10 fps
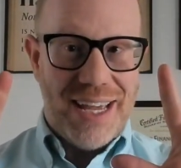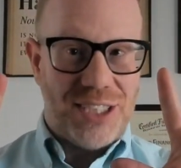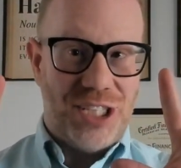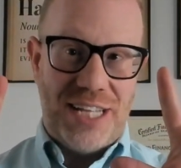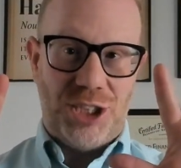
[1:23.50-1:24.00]

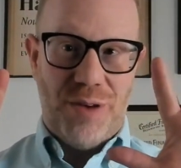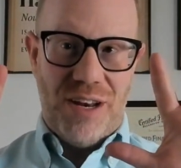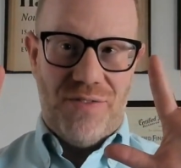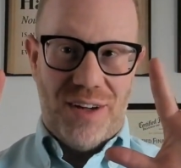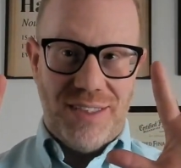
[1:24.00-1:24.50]

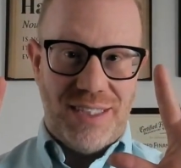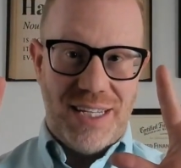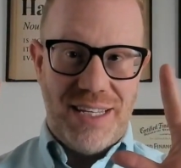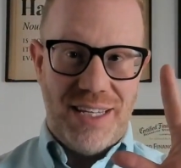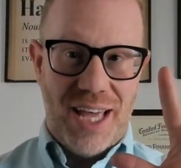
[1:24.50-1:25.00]
exchange-traded funds,
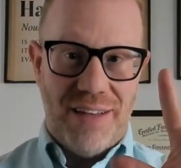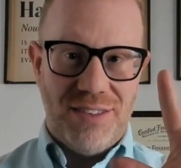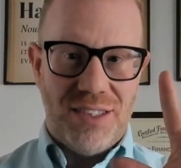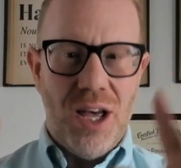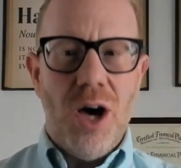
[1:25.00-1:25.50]
ETFs,